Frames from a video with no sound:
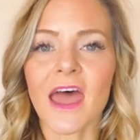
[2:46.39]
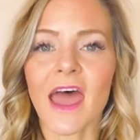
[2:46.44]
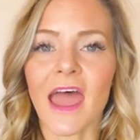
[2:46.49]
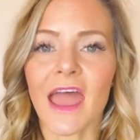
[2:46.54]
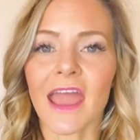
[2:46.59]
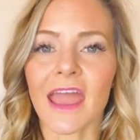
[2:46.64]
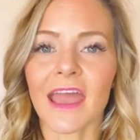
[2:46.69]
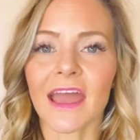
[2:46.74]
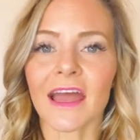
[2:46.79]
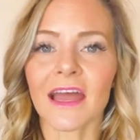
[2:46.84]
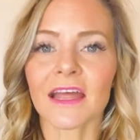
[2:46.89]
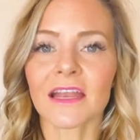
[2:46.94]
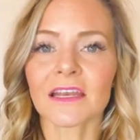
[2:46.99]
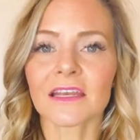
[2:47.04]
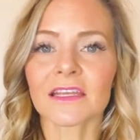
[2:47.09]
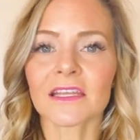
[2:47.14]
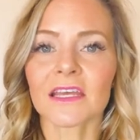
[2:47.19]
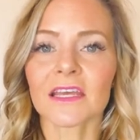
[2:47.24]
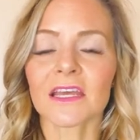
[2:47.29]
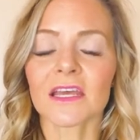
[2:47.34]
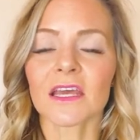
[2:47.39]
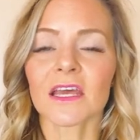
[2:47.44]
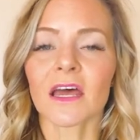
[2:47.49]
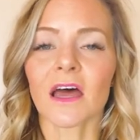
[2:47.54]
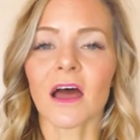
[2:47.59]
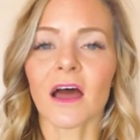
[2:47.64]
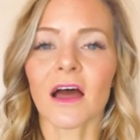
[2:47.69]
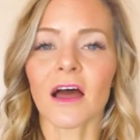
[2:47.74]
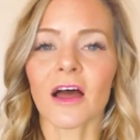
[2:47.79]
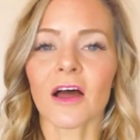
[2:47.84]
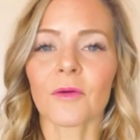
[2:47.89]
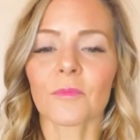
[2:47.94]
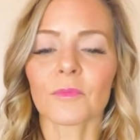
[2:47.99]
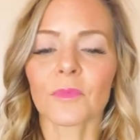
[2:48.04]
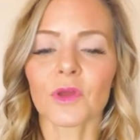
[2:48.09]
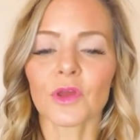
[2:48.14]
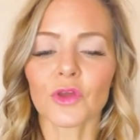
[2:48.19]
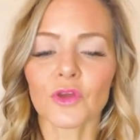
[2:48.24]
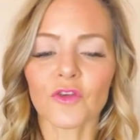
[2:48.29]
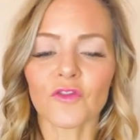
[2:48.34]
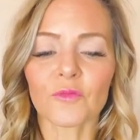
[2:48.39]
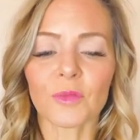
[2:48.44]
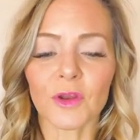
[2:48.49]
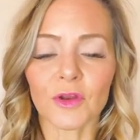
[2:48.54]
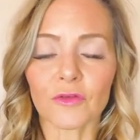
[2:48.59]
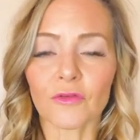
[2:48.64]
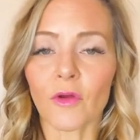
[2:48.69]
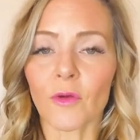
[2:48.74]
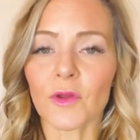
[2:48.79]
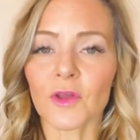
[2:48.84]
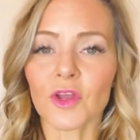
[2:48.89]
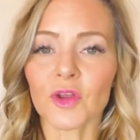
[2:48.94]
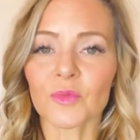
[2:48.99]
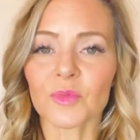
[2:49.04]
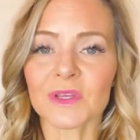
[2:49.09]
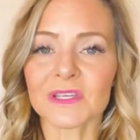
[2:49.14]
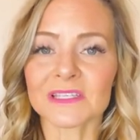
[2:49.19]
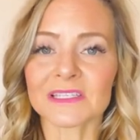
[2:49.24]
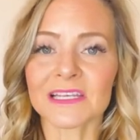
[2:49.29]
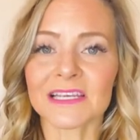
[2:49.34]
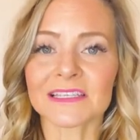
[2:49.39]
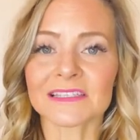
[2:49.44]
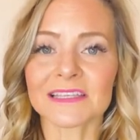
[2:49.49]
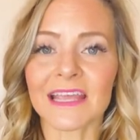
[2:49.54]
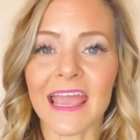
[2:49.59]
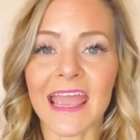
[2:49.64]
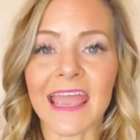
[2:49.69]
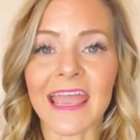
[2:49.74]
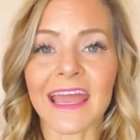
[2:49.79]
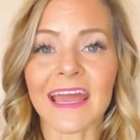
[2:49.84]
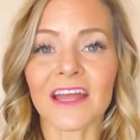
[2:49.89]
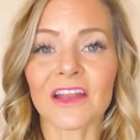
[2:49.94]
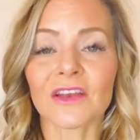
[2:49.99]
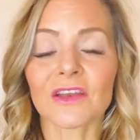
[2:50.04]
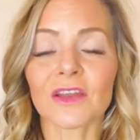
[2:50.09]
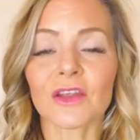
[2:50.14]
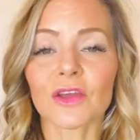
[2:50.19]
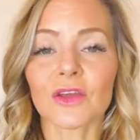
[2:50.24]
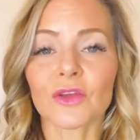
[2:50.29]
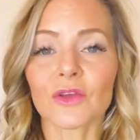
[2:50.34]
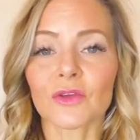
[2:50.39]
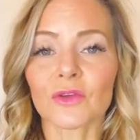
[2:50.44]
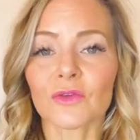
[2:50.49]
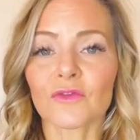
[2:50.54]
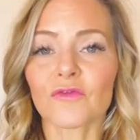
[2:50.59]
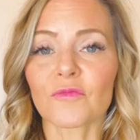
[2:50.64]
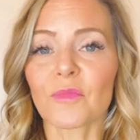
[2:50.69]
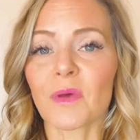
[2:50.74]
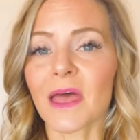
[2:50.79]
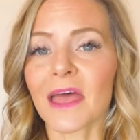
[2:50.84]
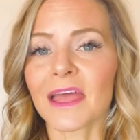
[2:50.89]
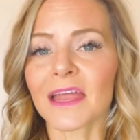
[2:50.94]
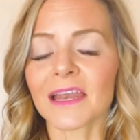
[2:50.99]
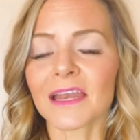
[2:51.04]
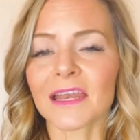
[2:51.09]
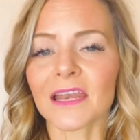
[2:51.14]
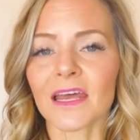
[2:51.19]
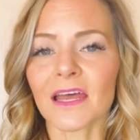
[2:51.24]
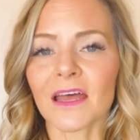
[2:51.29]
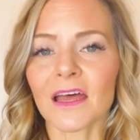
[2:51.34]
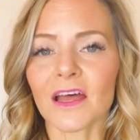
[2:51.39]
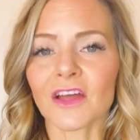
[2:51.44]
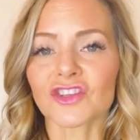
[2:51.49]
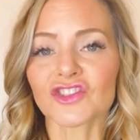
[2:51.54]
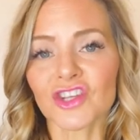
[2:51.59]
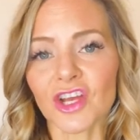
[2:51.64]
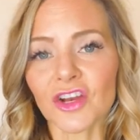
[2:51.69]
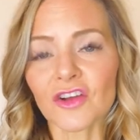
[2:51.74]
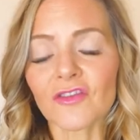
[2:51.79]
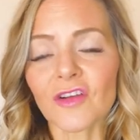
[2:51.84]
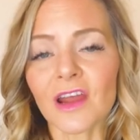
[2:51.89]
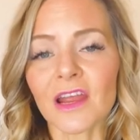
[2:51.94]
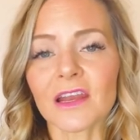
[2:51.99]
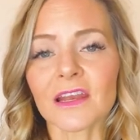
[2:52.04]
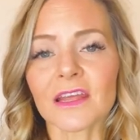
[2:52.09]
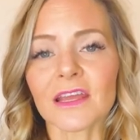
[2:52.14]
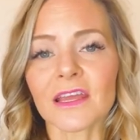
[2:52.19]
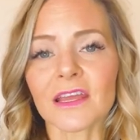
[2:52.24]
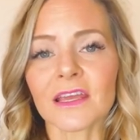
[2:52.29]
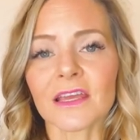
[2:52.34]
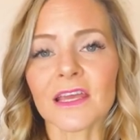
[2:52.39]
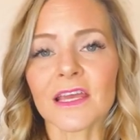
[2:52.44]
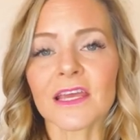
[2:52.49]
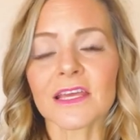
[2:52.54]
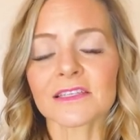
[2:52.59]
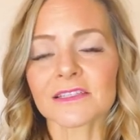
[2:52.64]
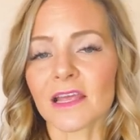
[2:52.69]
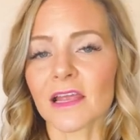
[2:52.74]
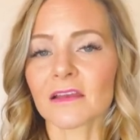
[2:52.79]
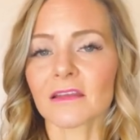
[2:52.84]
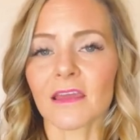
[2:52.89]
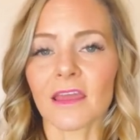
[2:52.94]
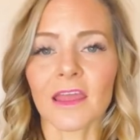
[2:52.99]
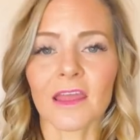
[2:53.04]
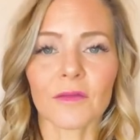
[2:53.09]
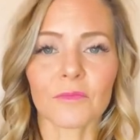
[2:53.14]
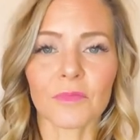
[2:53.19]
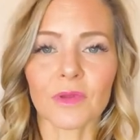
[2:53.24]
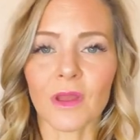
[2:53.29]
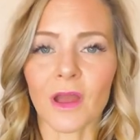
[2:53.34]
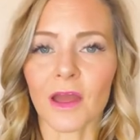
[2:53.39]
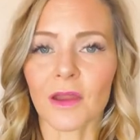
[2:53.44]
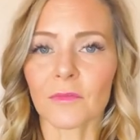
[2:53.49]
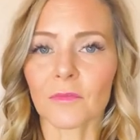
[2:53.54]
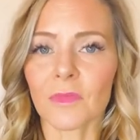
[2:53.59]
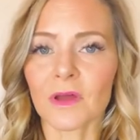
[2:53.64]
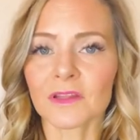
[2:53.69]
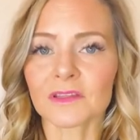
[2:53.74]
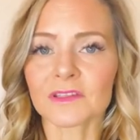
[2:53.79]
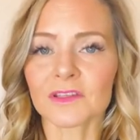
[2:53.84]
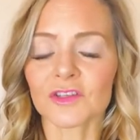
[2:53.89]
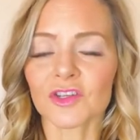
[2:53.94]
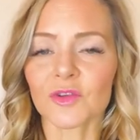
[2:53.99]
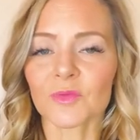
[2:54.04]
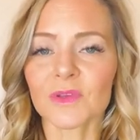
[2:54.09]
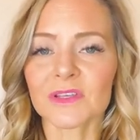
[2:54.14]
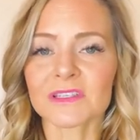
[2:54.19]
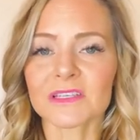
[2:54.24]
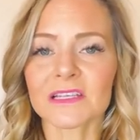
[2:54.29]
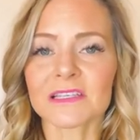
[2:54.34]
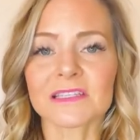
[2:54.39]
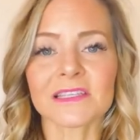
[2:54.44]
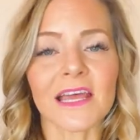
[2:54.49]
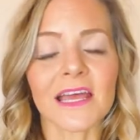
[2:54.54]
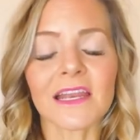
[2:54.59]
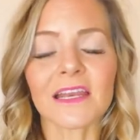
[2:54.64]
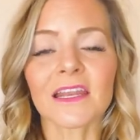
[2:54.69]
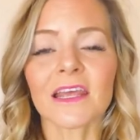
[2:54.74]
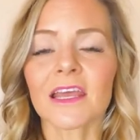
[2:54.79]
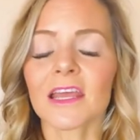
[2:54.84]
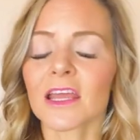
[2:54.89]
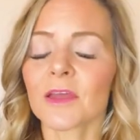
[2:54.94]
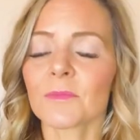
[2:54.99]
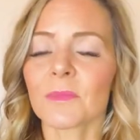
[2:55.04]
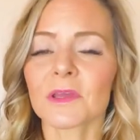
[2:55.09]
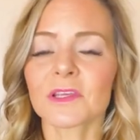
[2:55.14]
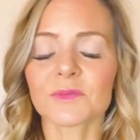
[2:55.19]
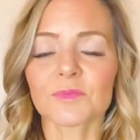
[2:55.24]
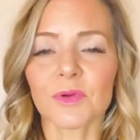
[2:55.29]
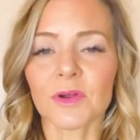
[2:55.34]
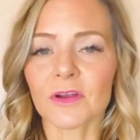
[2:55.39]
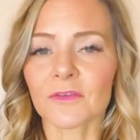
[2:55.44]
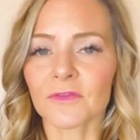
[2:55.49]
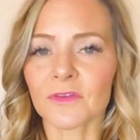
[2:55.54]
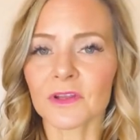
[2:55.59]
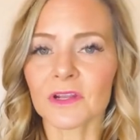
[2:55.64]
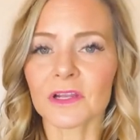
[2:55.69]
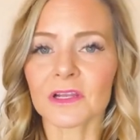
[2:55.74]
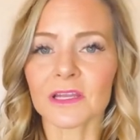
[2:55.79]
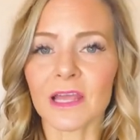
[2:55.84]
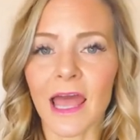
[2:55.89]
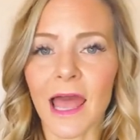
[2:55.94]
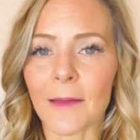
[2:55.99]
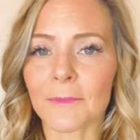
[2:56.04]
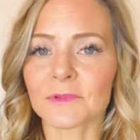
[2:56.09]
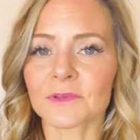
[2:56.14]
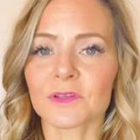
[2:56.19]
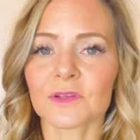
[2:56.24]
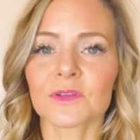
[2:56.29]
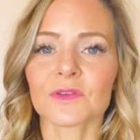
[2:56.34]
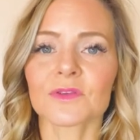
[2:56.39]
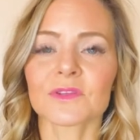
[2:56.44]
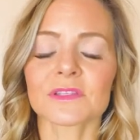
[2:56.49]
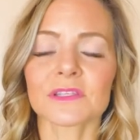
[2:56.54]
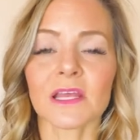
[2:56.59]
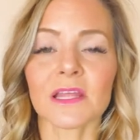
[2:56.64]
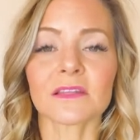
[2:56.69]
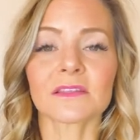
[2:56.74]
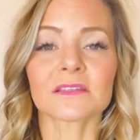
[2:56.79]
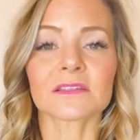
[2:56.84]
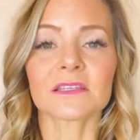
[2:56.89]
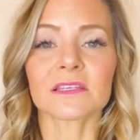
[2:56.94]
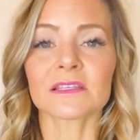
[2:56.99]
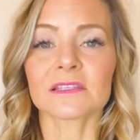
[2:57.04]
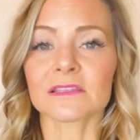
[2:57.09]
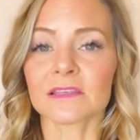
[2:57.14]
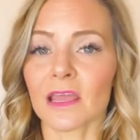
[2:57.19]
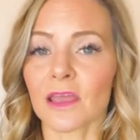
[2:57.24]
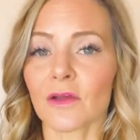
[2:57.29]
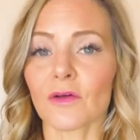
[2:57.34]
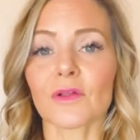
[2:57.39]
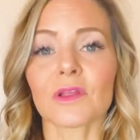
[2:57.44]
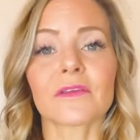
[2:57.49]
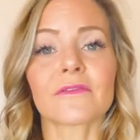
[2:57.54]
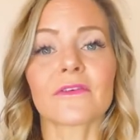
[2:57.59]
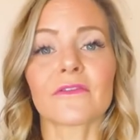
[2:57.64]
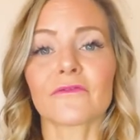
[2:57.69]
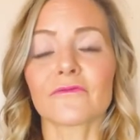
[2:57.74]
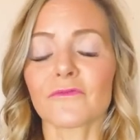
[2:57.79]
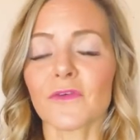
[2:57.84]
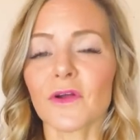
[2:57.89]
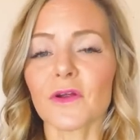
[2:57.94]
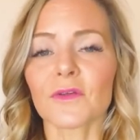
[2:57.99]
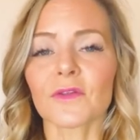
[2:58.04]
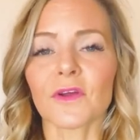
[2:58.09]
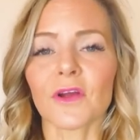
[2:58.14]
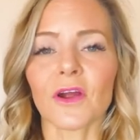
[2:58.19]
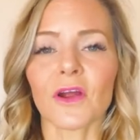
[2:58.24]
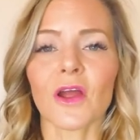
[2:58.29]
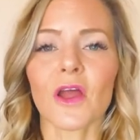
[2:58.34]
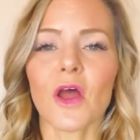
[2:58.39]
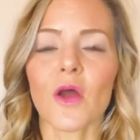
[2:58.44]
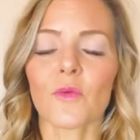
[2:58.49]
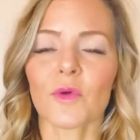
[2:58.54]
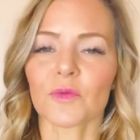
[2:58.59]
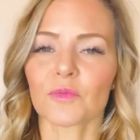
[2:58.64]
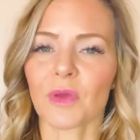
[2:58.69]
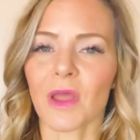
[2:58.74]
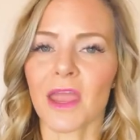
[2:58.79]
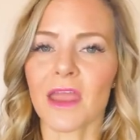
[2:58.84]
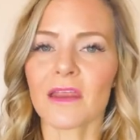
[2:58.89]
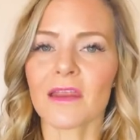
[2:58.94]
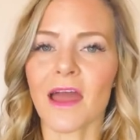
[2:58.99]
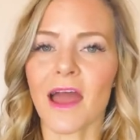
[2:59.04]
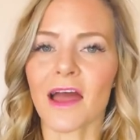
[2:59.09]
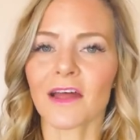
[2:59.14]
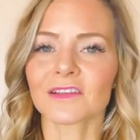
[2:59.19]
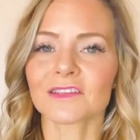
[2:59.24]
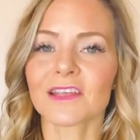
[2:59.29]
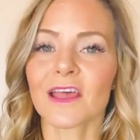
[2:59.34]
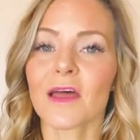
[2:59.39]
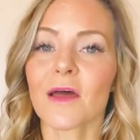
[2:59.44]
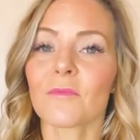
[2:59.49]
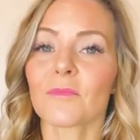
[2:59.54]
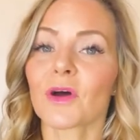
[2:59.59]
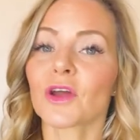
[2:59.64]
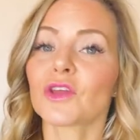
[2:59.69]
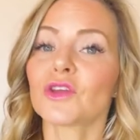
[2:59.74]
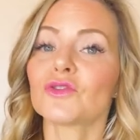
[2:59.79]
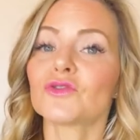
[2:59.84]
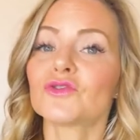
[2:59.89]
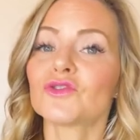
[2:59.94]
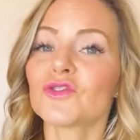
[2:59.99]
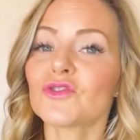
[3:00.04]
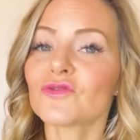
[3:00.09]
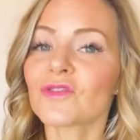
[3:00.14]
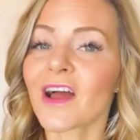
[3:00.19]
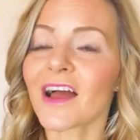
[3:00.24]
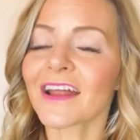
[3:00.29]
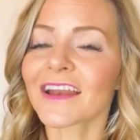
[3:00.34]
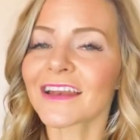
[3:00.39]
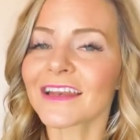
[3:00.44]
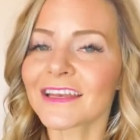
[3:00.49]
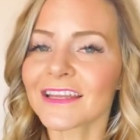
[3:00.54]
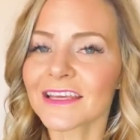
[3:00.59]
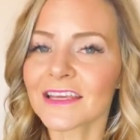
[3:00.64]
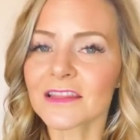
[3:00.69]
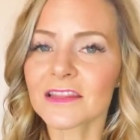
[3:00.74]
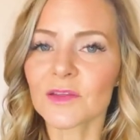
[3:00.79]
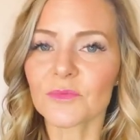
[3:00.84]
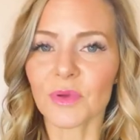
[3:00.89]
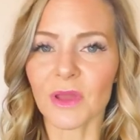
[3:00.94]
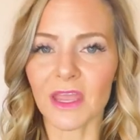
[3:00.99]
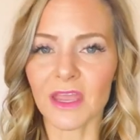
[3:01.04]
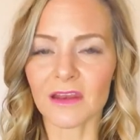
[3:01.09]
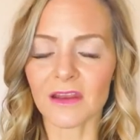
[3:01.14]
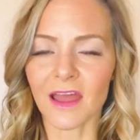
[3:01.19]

And um, you've been growing your business and you've been generating 10K and beyond months in your business, then it makes perfect, absolute sense to scale even further with paid ads. But you do not need the paid